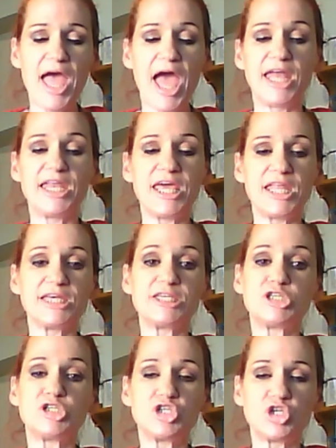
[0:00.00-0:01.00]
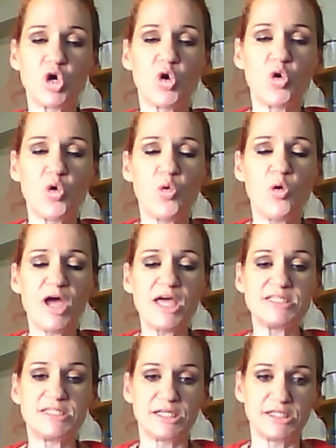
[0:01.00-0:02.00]
and it is so
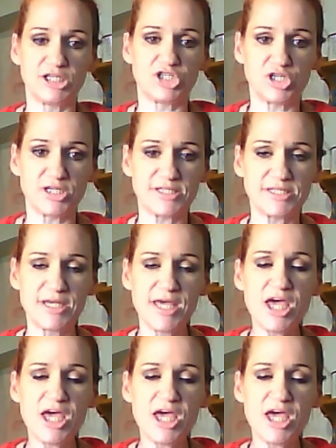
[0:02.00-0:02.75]
delicious.